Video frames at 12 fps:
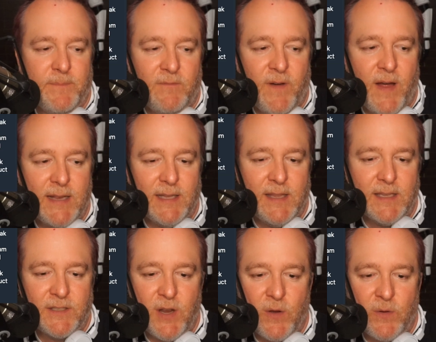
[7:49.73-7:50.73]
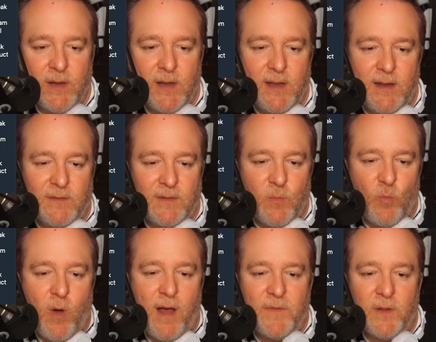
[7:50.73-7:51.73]
And finally, this note from
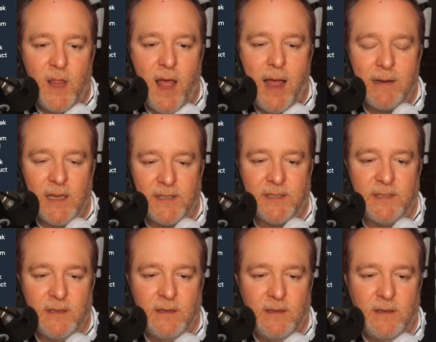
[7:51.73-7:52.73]
Wafflehagus.